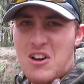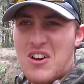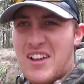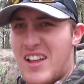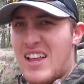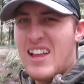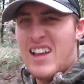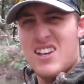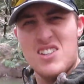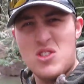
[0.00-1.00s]
Well,
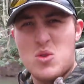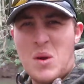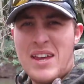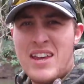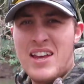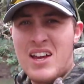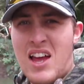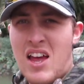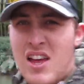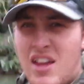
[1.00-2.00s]
is it swinging?
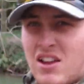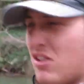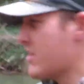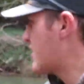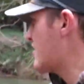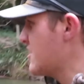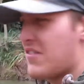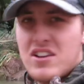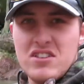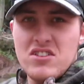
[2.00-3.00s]
Like you see
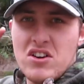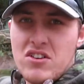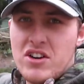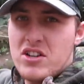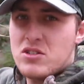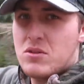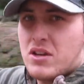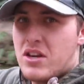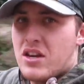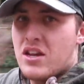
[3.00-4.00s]
fellas on Tongariro
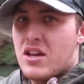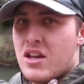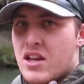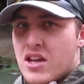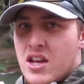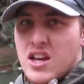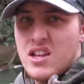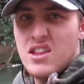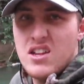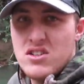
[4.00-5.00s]
swing, and
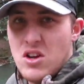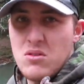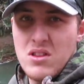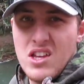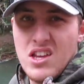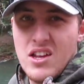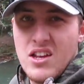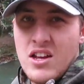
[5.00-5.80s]
then they just hold it there.